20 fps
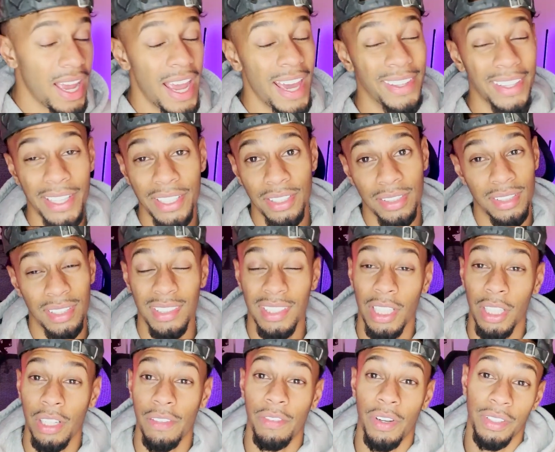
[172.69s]
And that's just a
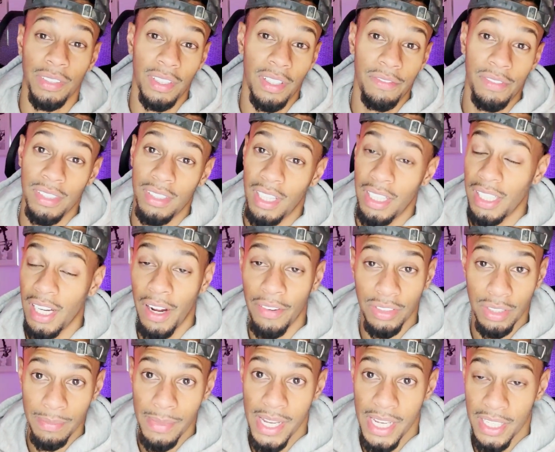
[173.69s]
sacrifice that you
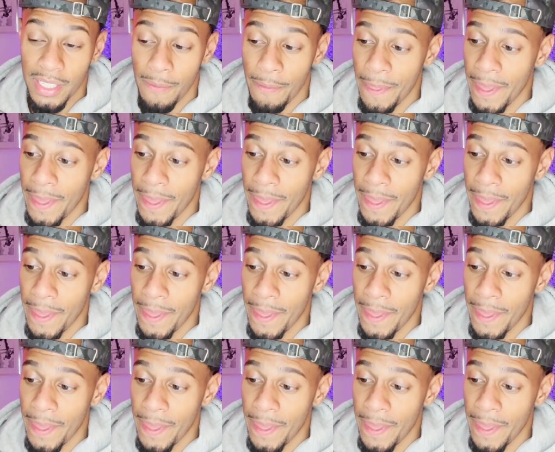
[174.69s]
have to make.